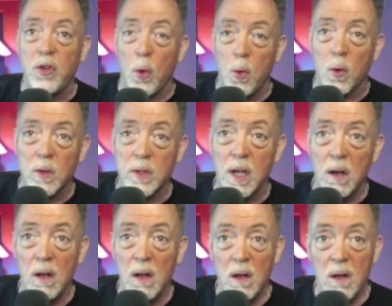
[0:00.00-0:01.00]
tours,
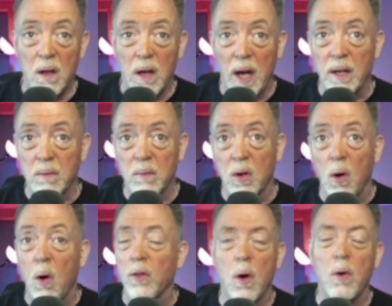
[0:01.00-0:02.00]
and
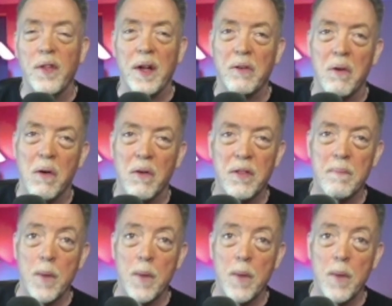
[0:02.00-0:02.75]
call the whole thing growth.